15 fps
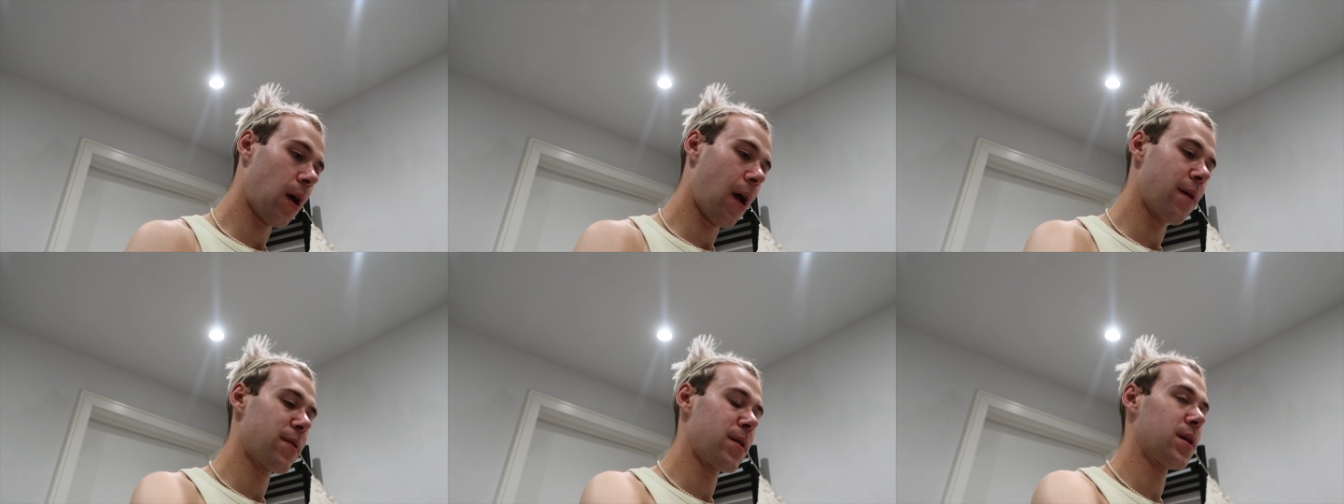
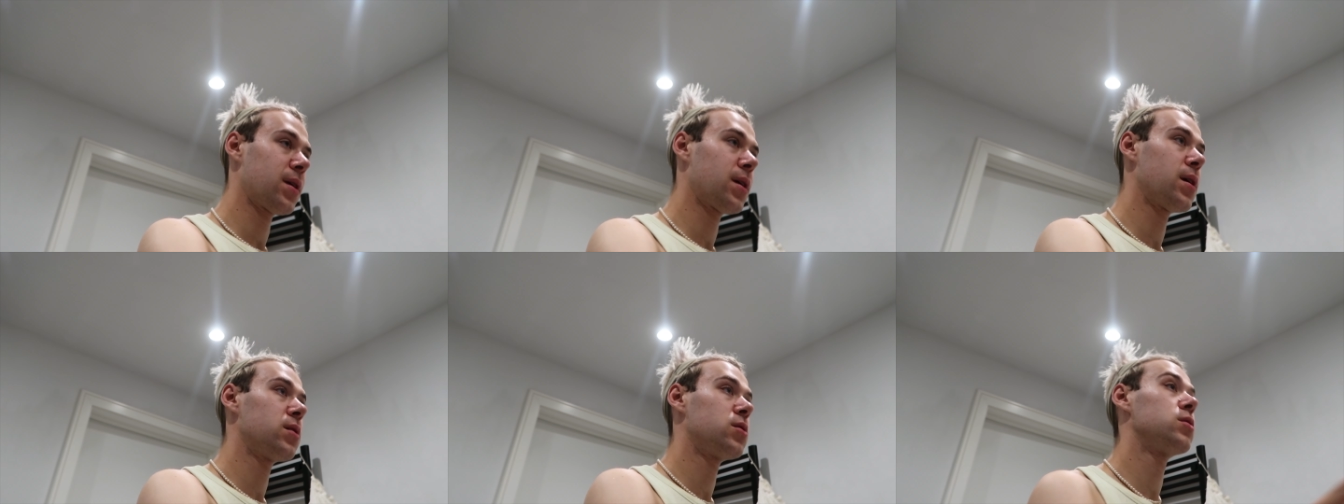I think
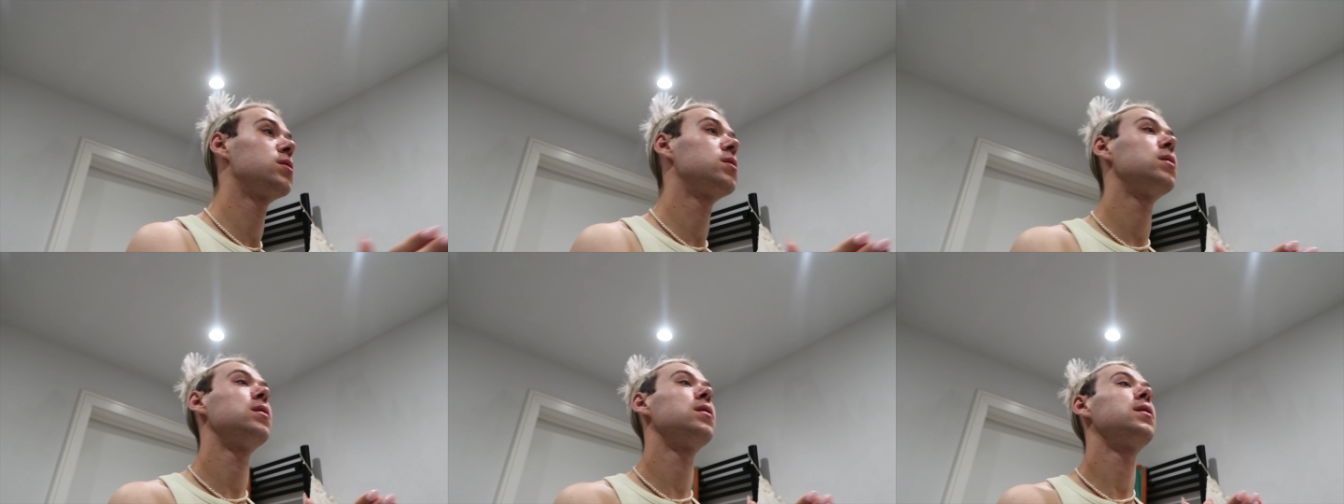it
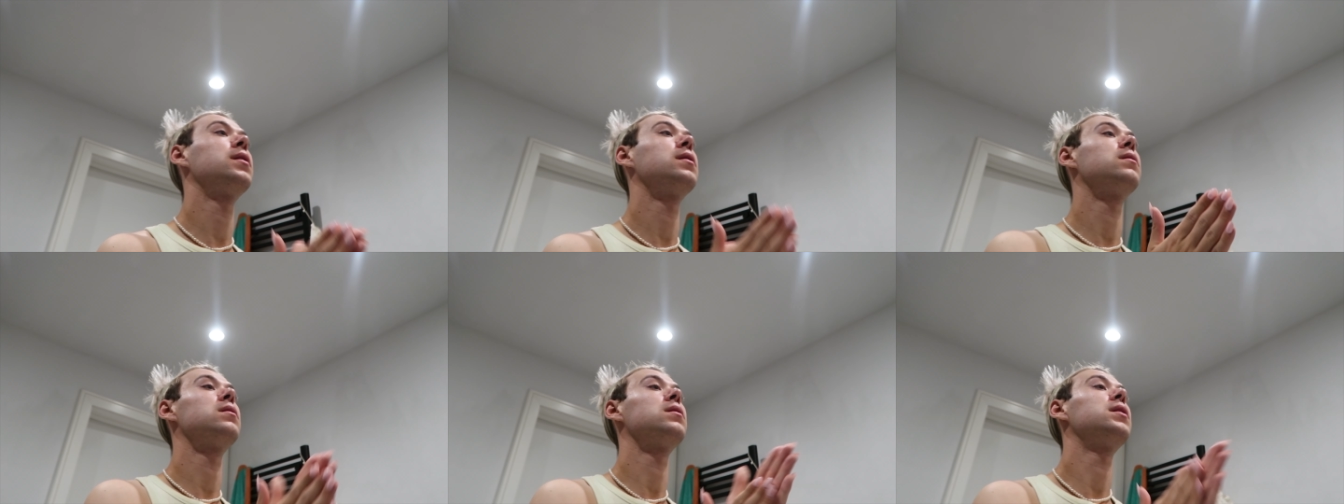just
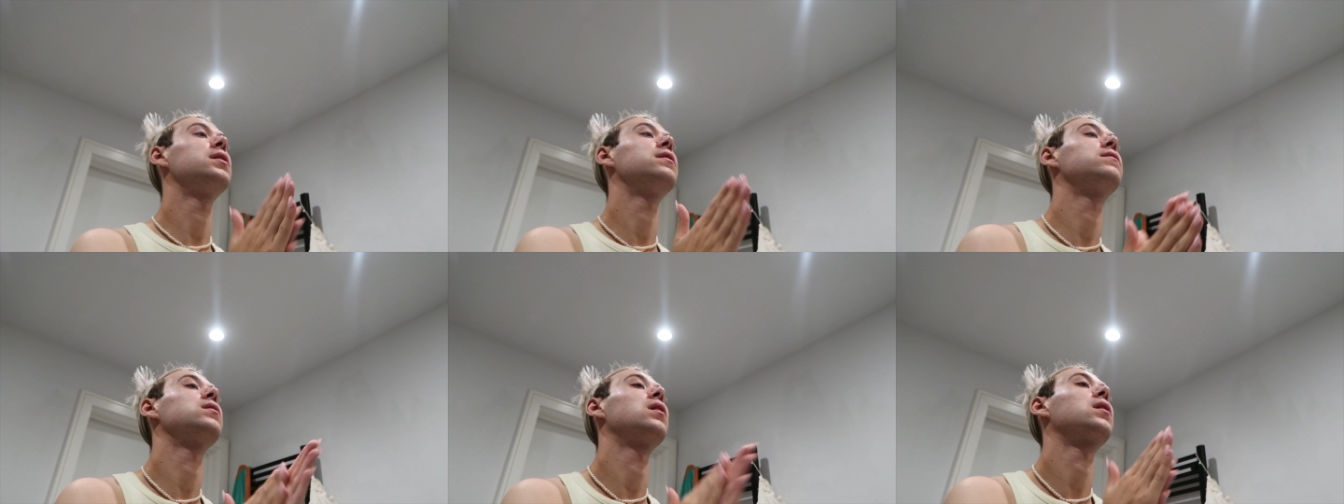it
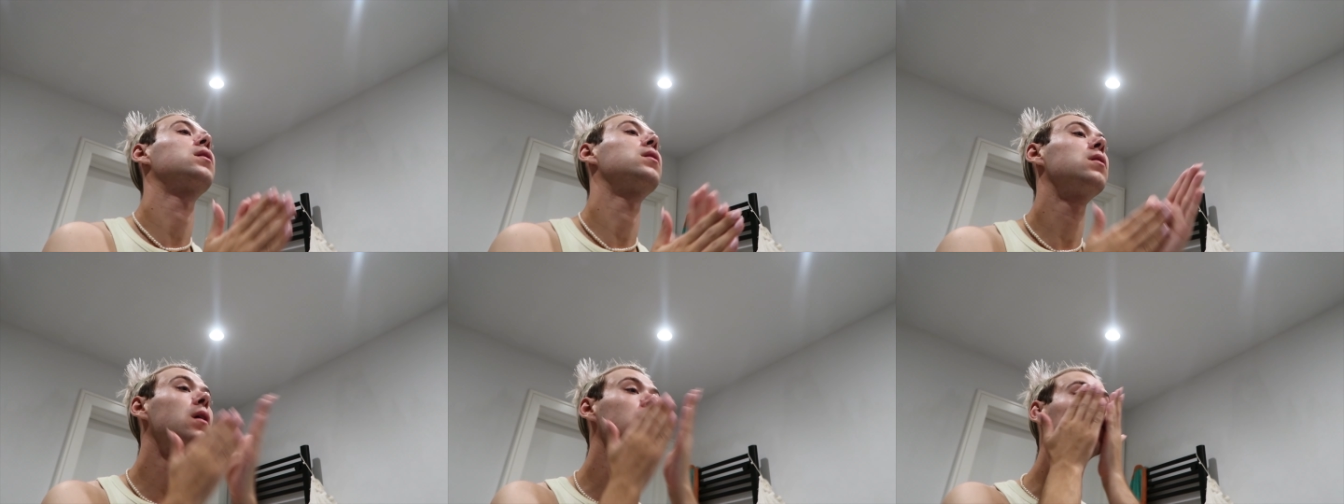leaves like
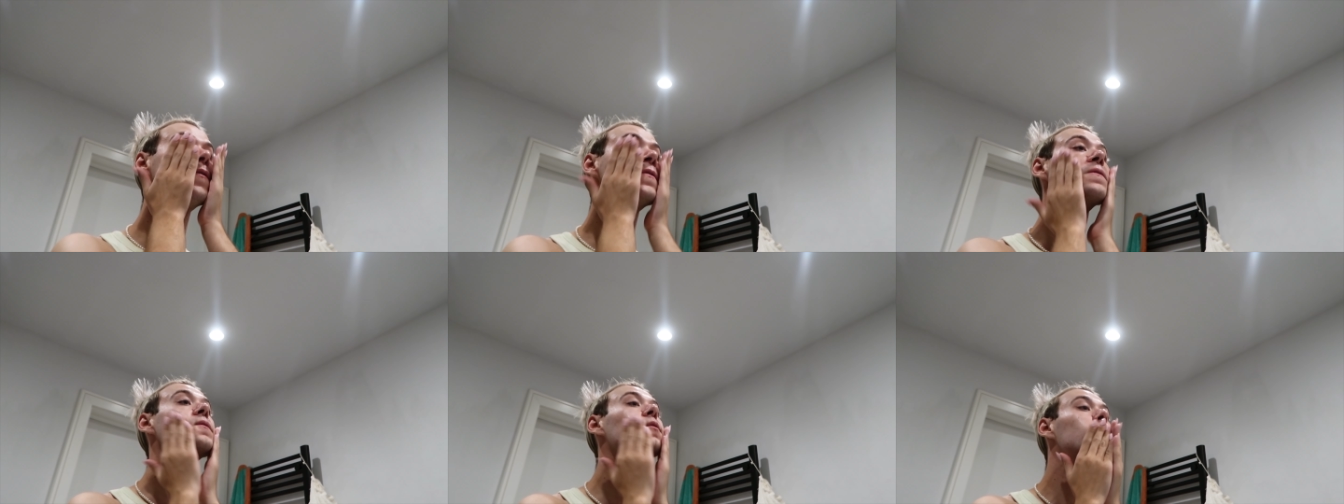a nice.